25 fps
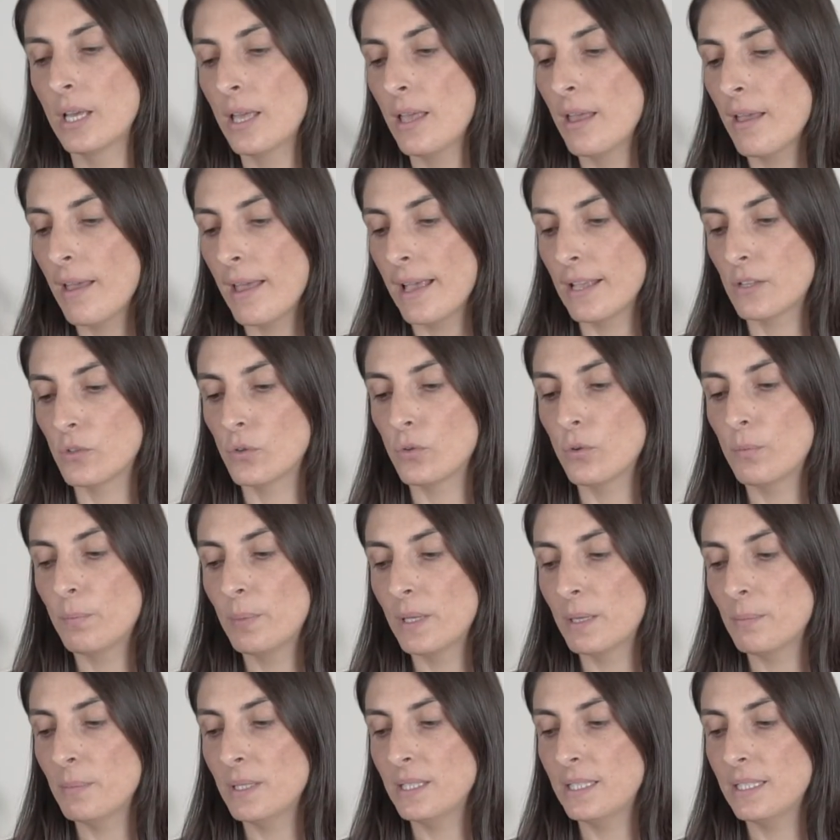This
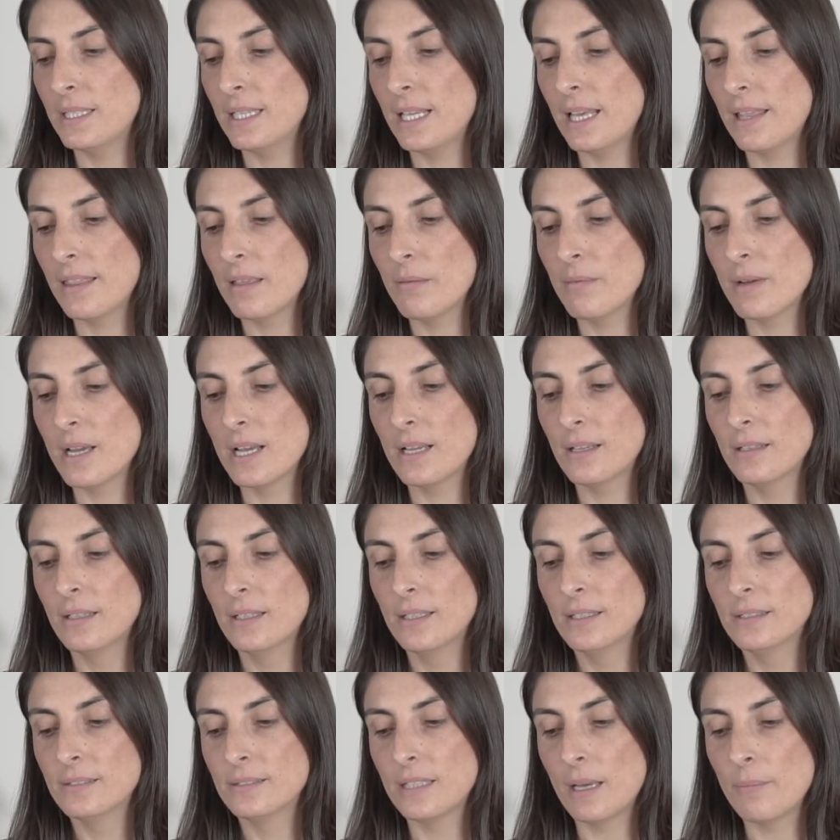also
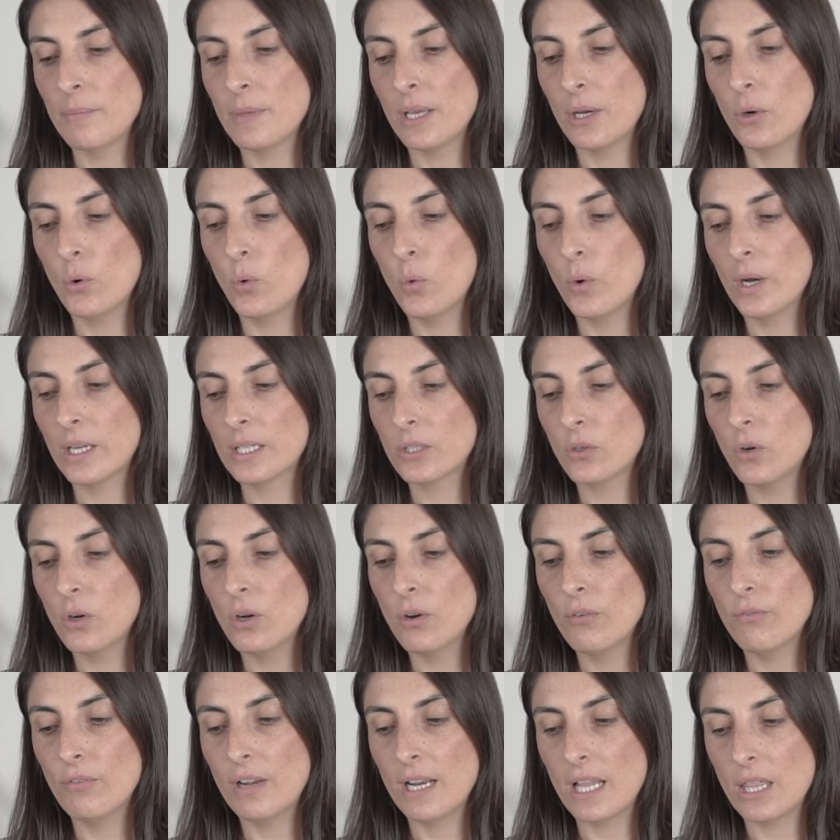allows us to
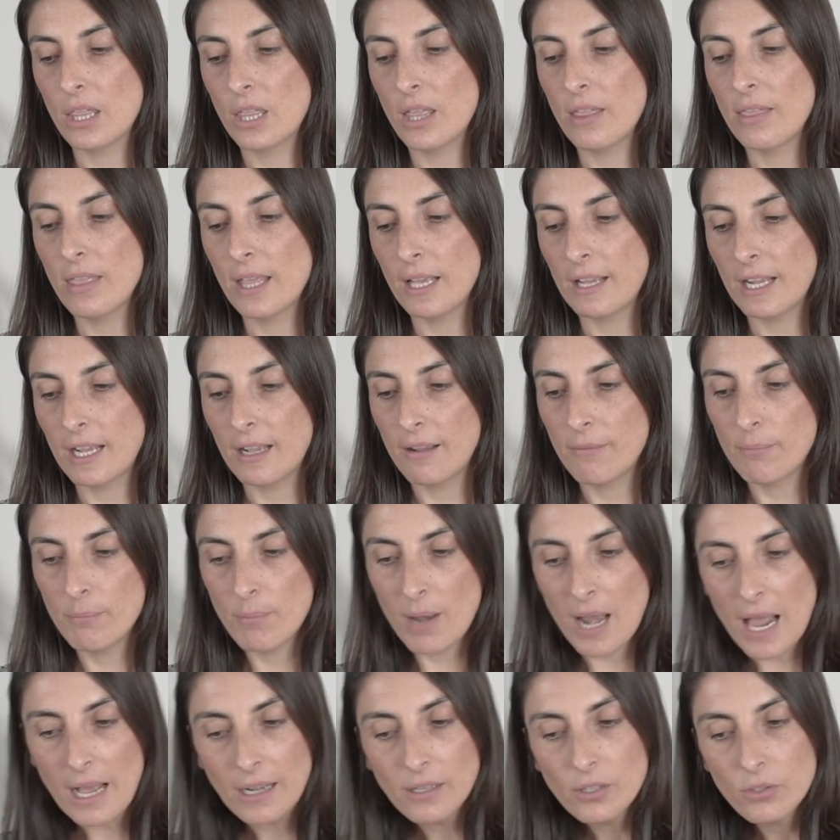play around
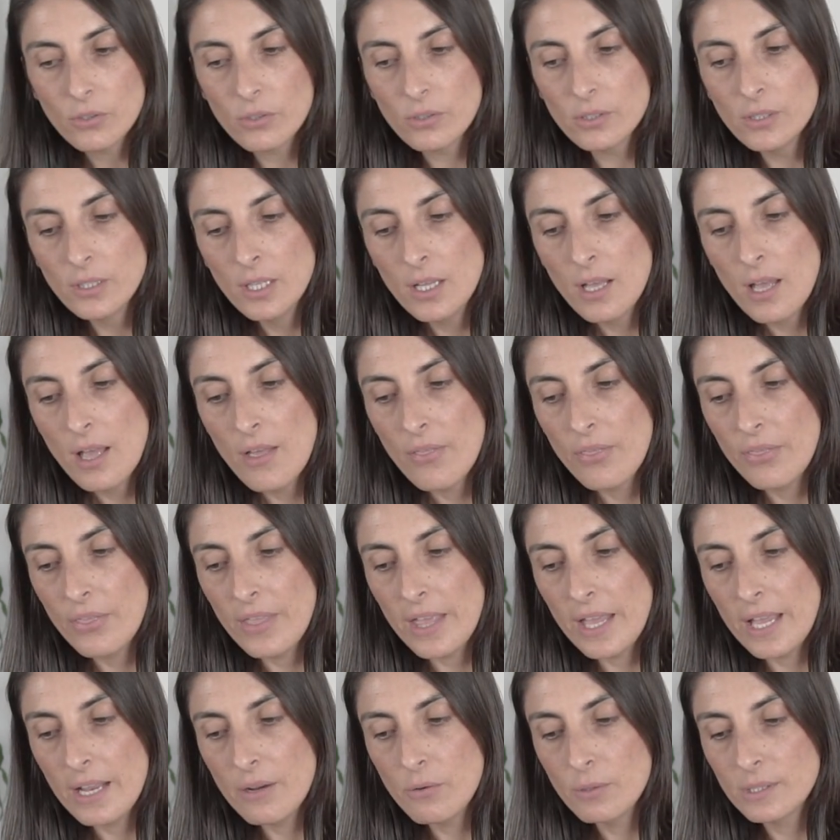with the white
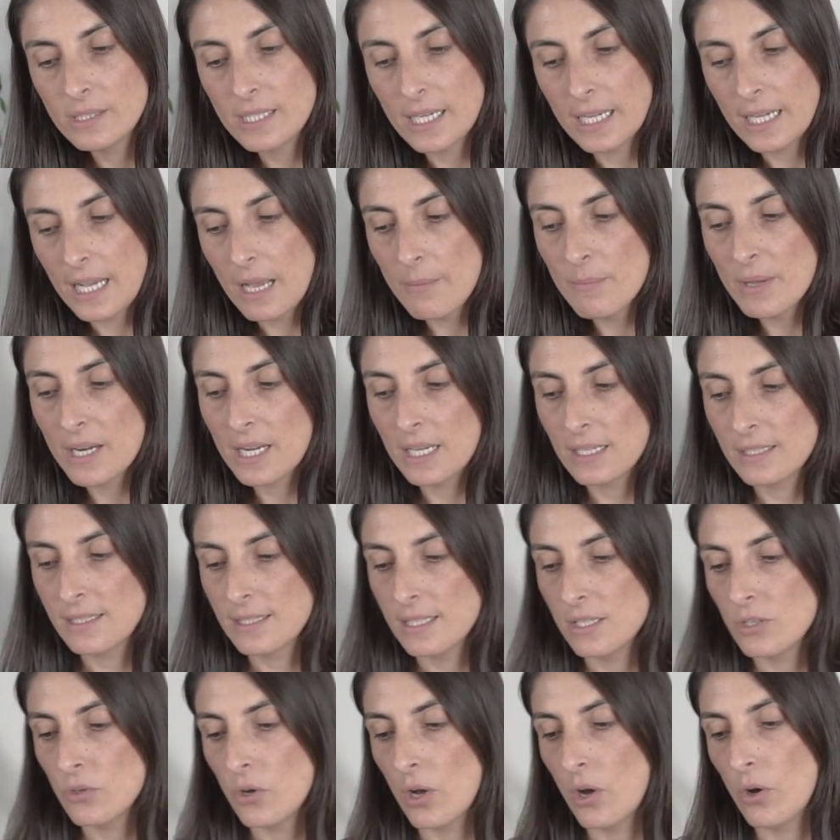balance.
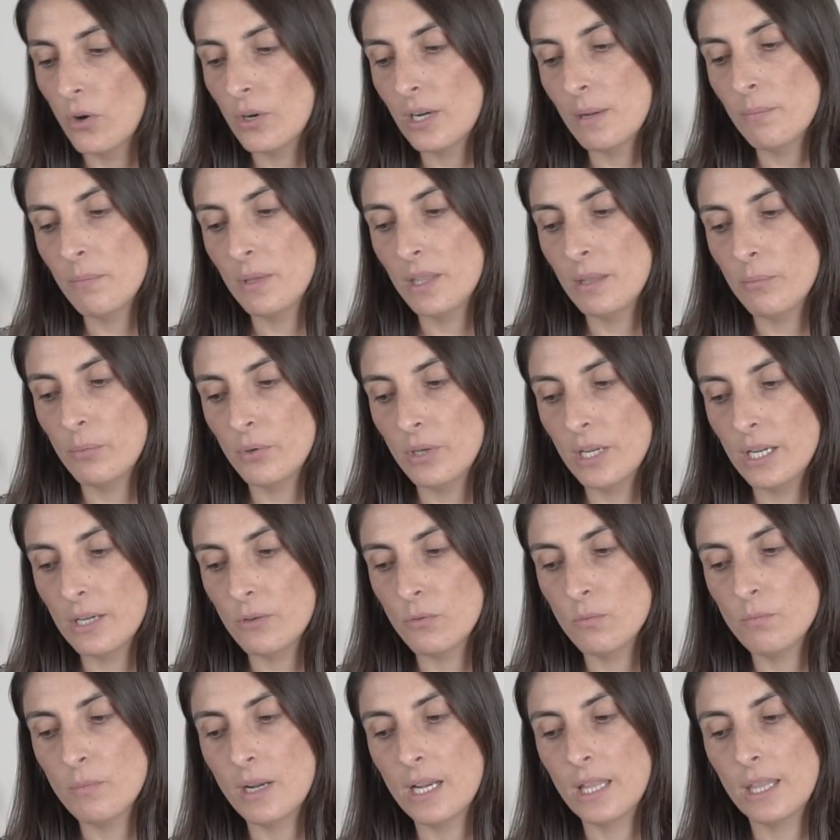For example,
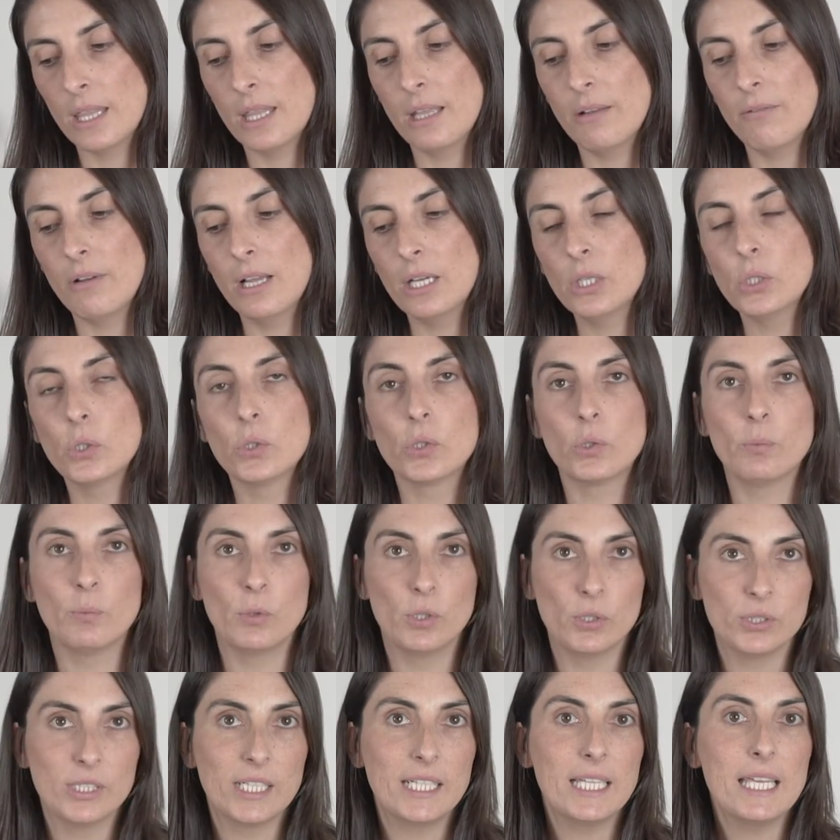if
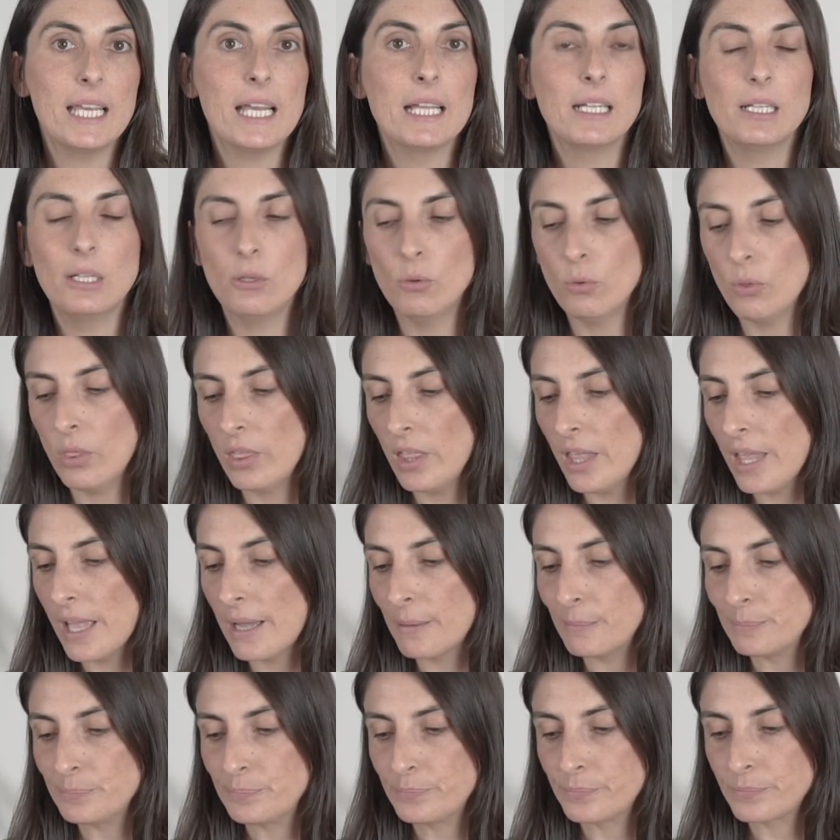I change
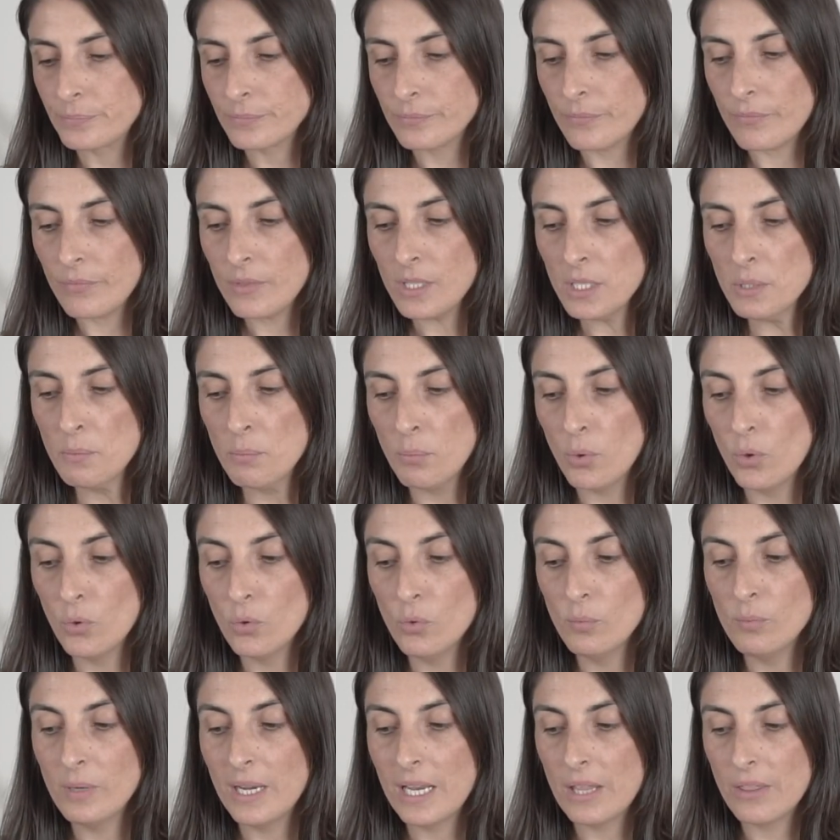the settings
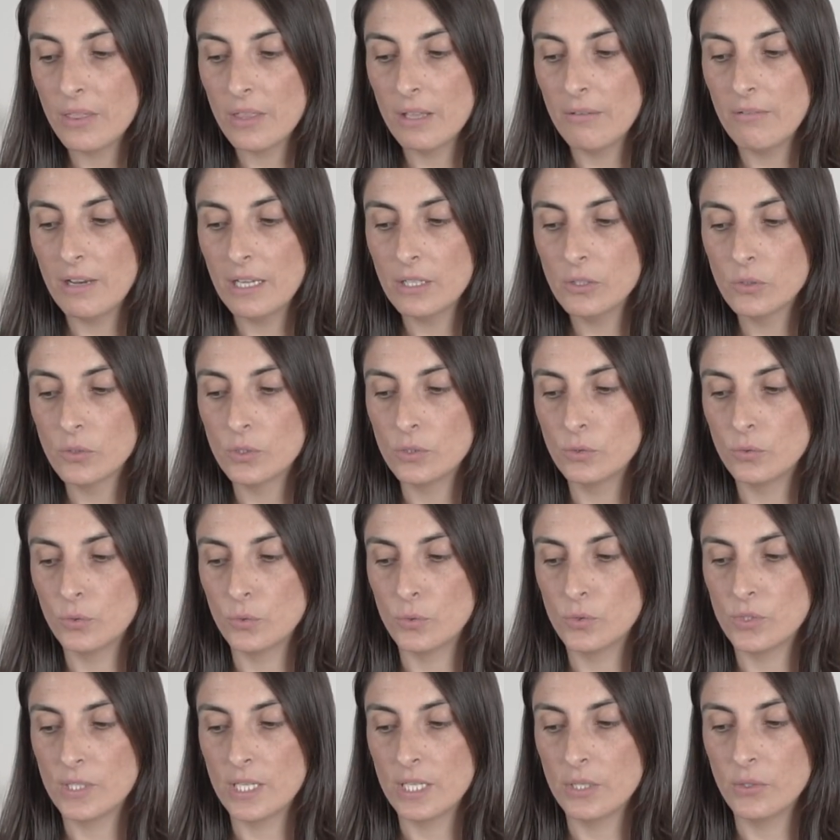from daylight
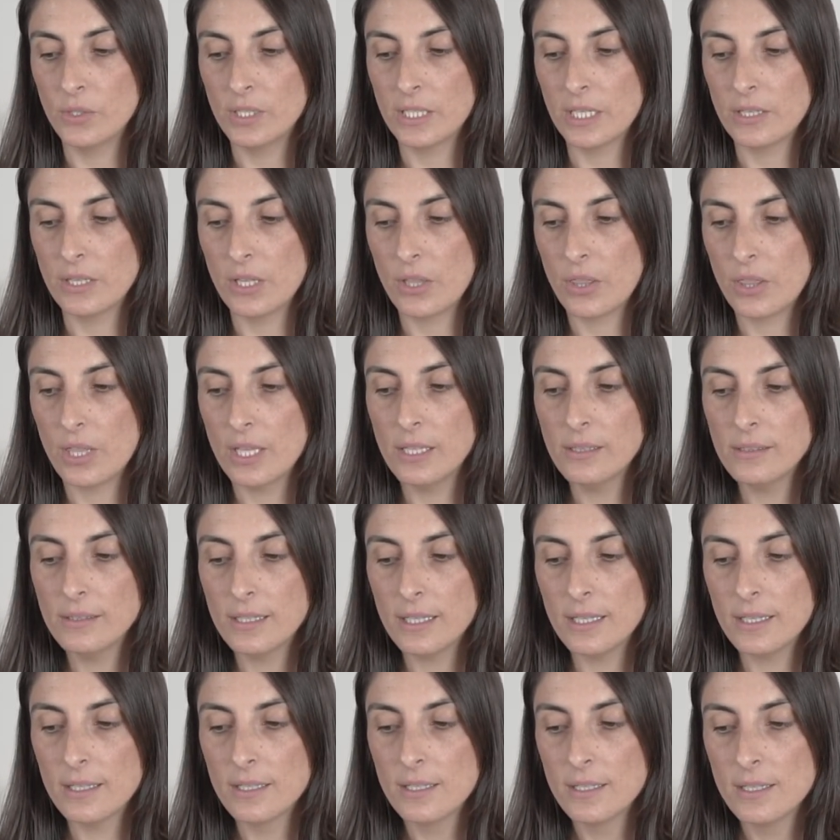to
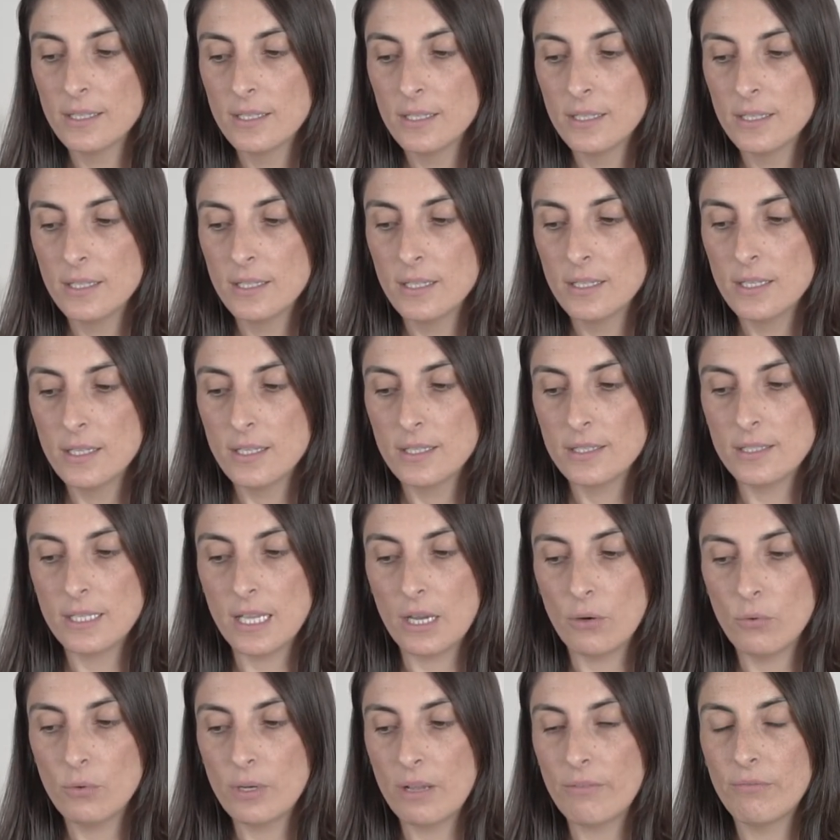tungsten
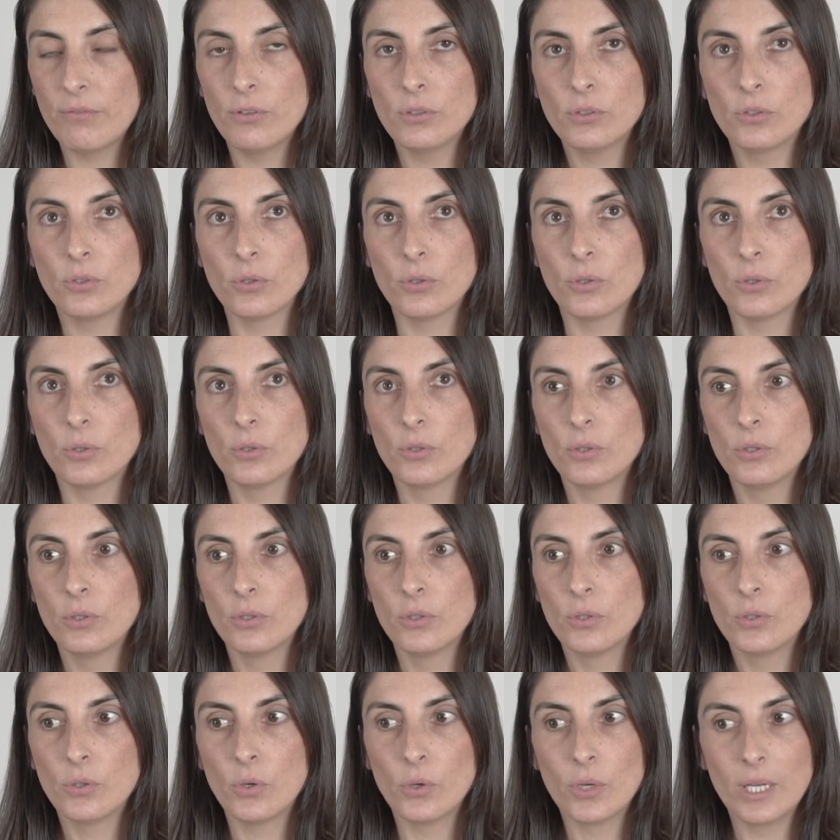and take a picture
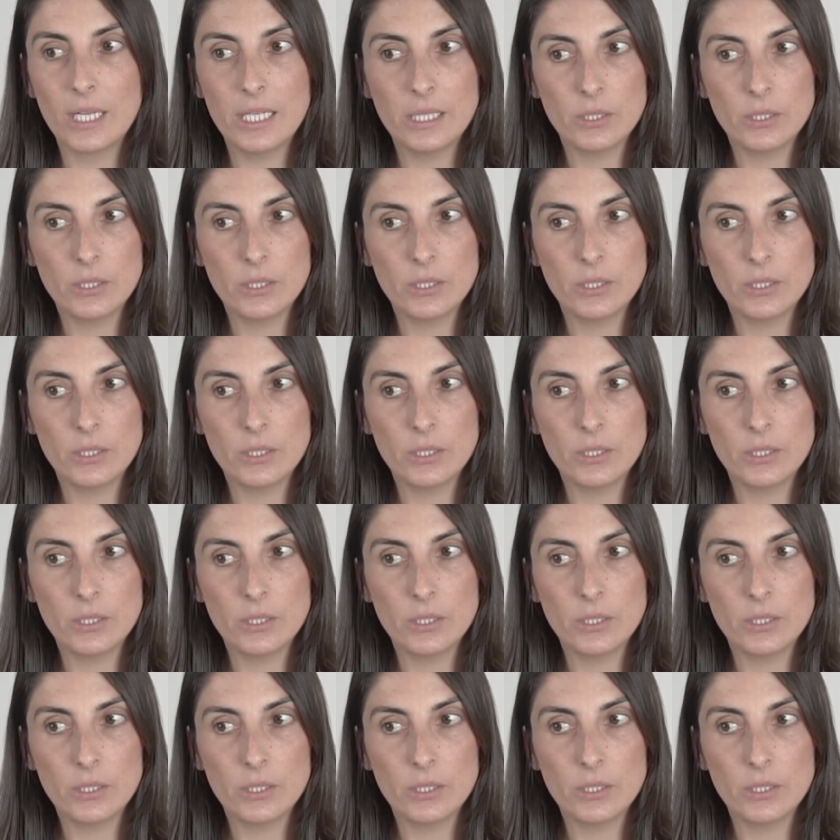with the